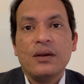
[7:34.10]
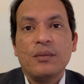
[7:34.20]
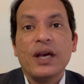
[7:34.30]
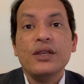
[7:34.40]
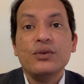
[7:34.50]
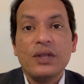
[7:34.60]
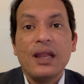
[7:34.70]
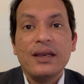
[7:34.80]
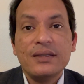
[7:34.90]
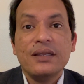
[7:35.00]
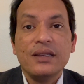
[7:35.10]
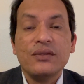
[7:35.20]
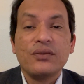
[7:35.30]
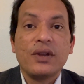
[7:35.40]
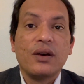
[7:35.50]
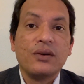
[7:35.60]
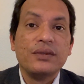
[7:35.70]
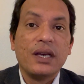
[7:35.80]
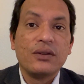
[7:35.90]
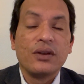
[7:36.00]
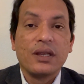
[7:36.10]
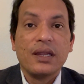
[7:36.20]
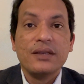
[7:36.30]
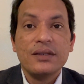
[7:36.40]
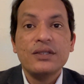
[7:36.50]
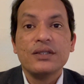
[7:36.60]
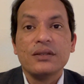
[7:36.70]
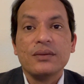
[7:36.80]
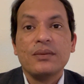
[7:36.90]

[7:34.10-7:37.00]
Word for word: by utilizing the infra of that organization,